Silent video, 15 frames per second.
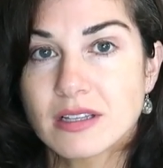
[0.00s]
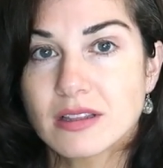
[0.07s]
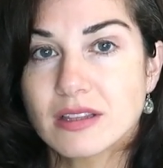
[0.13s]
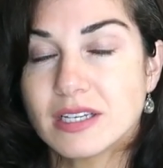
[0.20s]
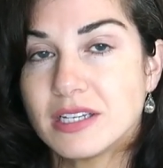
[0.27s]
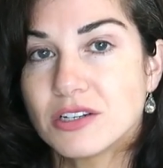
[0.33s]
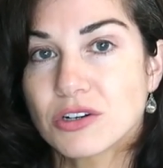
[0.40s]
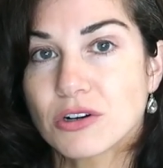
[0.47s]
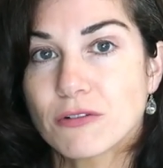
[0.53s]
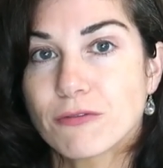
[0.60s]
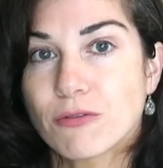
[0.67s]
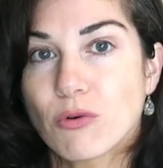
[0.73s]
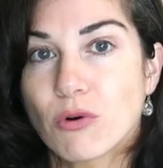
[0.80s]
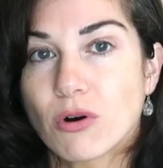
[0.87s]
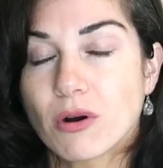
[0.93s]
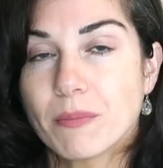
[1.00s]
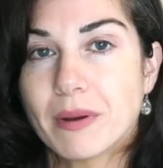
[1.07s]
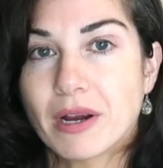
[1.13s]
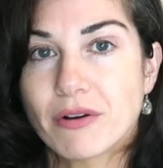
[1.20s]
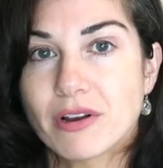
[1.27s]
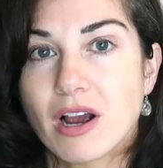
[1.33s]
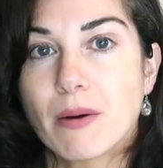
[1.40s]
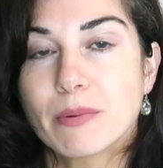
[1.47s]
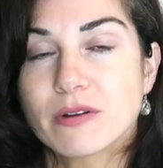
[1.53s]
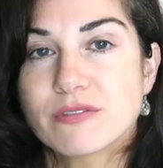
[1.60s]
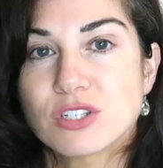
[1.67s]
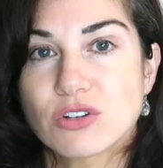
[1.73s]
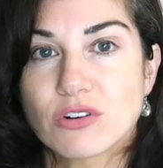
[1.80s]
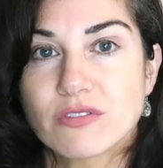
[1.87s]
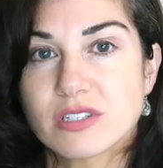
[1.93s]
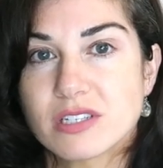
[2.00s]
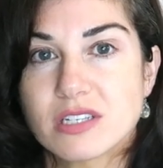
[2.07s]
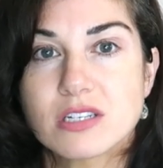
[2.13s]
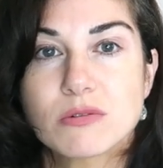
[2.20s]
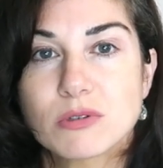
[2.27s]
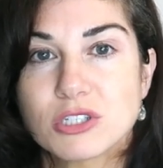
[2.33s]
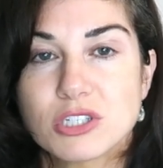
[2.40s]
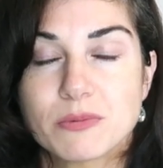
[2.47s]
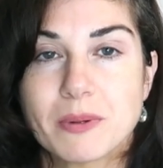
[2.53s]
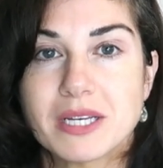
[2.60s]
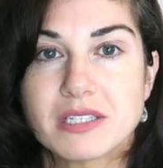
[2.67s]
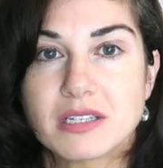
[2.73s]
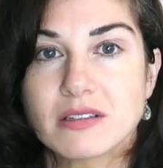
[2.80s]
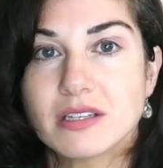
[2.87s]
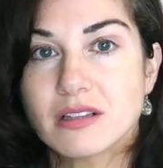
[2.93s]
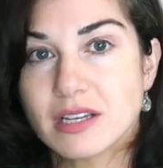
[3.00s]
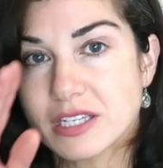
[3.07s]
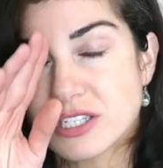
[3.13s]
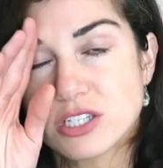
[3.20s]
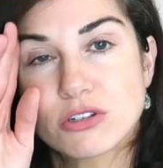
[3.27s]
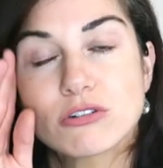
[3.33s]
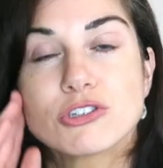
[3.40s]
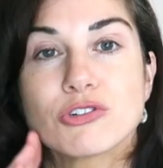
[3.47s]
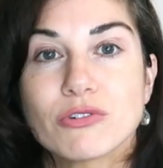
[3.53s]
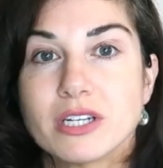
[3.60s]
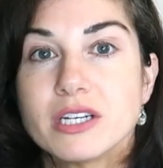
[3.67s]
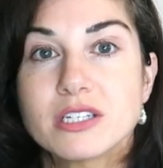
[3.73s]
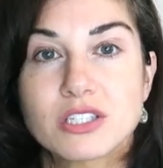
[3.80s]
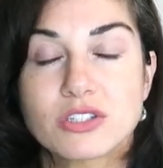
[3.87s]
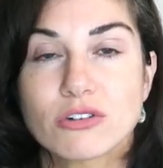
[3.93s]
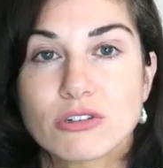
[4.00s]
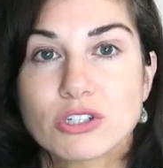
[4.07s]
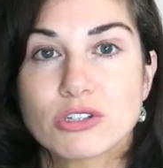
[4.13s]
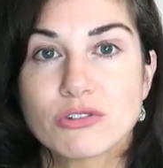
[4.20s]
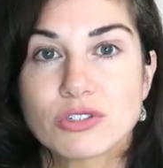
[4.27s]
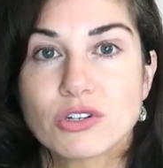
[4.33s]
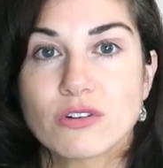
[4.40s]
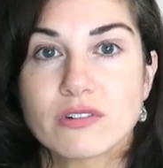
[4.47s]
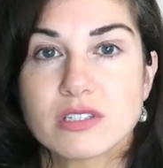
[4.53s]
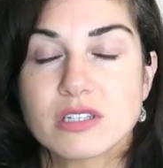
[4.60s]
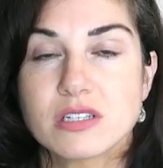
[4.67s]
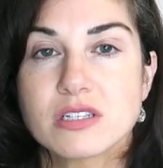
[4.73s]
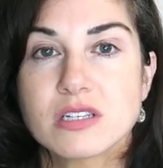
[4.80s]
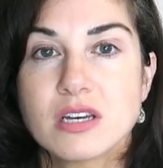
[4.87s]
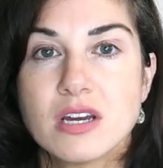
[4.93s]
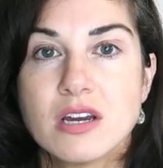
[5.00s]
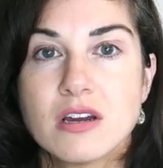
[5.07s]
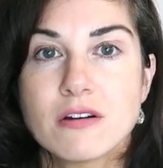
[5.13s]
leader for perioperative services, which is basically like surgery and surgical services